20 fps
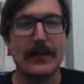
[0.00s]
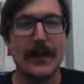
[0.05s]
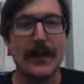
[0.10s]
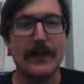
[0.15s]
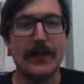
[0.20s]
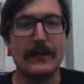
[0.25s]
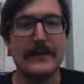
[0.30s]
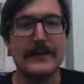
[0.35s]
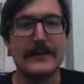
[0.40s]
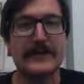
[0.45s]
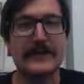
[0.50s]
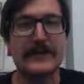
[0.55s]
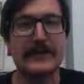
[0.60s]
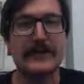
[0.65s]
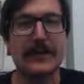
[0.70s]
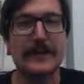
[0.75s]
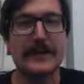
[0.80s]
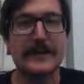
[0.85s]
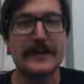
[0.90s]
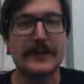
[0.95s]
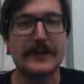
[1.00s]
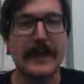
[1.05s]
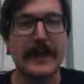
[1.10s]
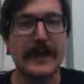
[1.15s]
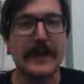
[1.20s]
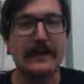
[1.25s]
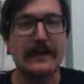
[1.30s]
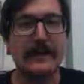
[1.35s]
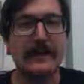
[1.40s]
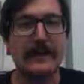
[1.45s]
Why only certain orbits were
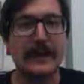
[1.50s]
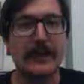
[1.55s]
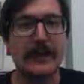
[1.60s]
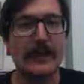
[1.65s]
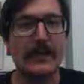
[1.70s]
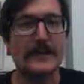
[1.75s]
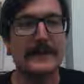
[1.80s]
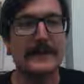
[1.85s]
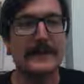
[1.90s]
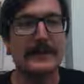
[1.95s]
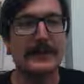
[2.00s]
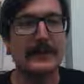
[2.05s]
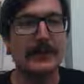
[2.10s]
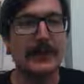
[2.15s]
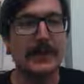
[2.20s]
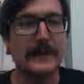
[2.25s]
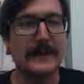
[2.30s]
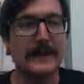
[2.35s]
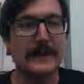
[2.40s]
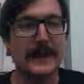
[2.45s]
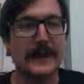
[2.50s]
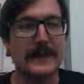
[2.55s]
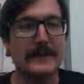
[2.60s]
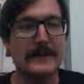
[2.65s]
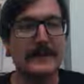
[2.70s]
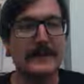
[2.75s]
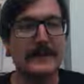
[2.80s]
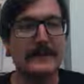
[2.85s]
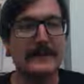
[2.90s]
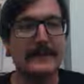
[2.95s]
allowed, why orbits were
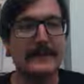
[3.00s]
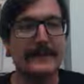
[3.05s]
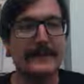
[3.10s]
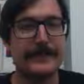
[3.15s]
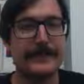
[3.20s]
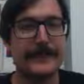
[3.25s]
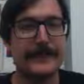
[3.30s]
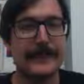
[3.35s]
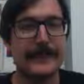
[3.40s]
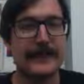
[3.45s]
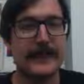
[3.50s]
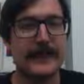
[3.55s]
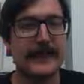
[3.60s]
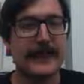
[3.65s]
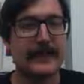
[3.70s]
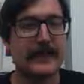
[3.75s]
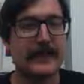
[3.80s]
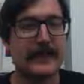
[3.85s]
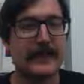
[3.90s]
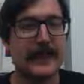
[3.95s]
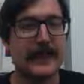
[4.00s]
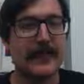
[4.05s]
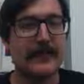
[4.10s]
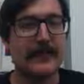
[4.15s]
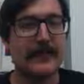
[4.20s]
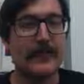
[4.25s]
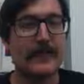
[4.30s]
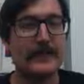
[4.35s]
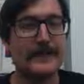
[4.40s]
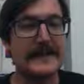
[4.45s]
quantized. The electron
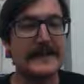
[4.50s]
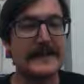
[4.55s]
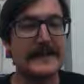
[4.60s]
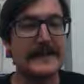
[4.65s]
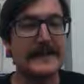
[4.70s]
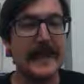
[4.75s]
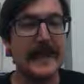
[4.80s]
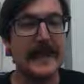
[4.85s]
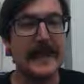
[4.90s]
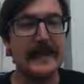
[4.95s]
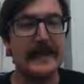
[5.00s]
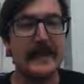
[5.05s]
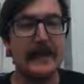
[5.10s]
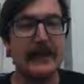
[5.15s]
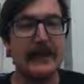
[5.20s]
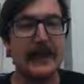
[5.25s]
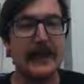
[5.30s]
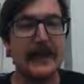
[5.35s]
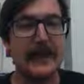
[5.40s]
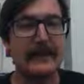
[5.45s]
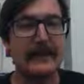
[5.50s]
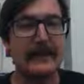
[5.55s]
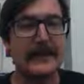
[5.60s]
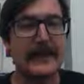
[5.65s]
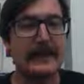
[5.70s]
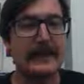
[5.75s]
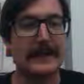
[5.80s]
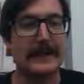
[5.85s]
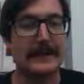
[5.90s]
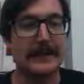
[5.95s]
now forms standing waves
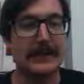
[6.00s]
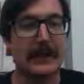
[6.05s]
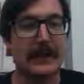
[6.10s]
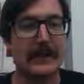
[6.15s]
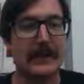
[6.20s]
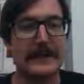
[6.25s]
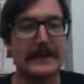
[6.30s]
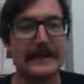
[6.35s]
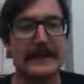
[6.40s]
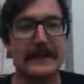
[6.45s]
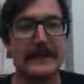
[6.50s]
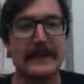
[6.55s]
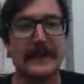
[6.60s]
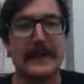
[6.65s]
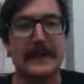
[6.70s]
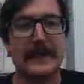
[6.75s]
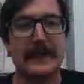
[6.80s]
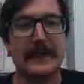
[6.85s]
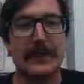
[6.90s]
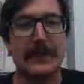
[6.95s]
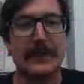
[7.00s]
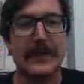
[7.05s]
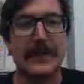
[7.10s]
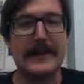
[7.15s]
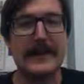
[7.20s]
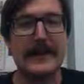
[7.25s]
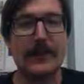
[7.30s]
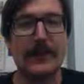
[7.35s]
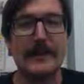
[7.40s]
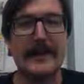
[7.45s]
at these orbits. Why
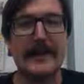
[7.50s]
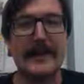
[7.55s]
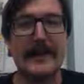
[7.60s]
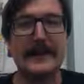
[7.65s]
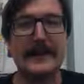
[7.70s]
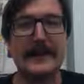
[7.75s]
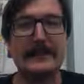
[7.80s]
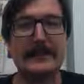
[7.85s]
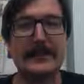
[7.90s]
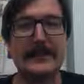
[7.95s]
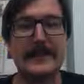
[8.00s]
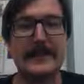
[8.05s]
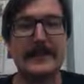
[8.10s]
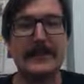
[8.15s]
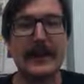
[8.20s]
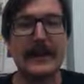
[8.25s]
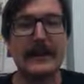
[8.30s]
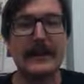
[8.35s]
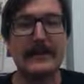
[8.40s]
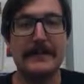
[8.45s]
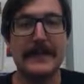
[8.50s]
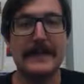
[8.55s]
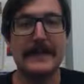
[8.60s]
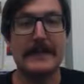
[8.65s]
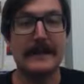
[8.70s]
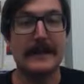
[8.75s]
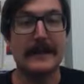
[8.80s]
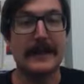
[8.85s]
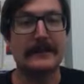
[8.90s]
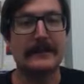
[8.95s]
the orbiting electron did not
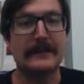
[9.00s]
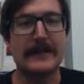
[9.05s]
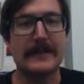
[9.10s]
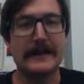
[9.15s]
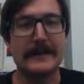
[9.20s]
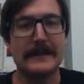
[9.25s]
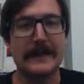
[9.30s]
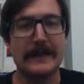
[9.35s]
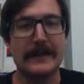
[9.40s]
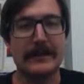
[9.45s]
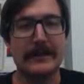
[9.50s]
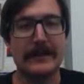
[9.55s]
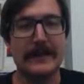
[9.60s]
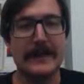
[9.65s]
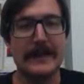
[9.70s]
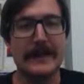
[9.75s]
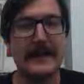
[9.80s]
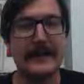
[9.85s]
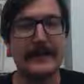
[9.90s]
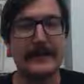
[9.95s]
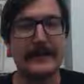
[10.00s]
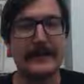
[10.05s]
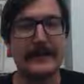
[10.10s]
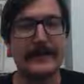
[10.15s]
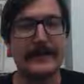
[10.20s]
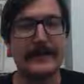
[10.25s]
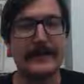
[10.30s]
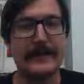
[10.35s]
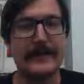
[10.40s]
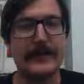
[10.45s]
emit electromagnetic
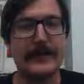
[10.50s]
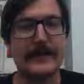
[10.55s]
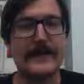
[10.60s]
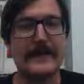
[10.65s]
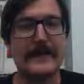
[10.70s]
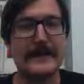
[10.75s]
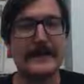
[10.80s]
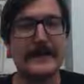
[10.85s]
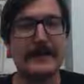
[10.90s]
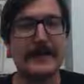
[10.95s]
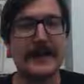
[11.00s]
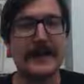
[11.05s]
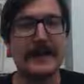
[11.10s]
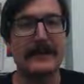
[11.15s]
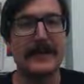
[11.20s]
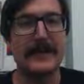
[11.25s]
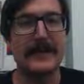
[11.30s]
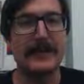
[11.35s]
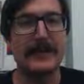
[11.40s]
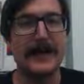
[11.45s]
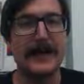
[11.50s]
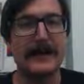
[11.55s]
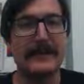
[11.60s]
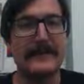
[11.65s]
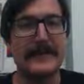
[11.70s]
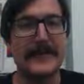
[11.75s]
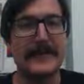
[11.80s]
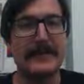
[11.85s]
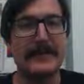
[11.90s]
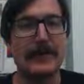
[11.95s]
radiation. Well, since they behave like
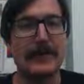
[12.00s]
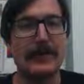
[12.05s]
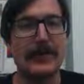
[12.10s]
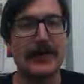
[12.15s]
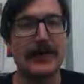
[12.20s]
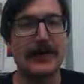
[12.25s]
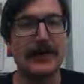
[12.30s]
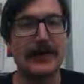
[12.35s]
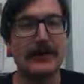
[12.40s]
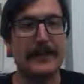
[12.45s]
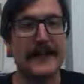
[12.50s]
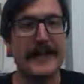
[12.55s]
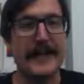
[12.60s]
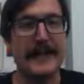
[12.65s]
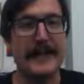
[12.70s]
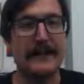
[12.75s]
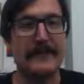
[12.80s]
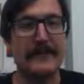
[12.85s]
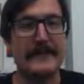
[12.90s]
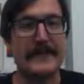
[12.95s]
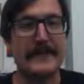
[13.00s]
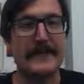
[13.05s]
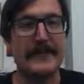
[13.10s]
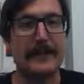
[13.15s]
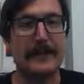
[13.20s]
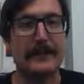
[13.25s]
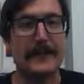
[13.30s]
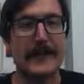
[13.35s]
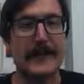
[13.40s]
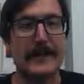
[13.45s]
waves, they no longer behave as
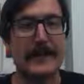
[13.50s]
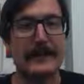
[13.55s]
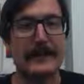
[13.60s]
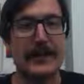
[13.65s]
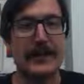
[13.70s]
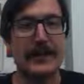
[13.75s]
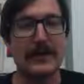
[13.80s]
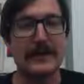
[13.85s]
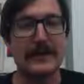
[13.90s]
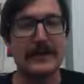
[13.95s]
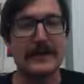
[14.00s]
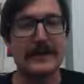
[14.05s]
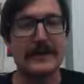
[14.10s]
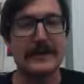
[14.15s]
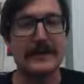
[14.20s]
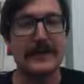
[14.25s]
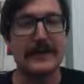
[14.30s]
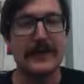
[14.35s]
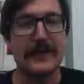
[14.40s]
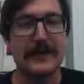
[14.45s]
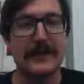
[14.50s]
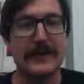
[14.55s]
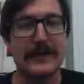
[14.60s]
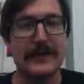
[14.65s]
accelerating charges.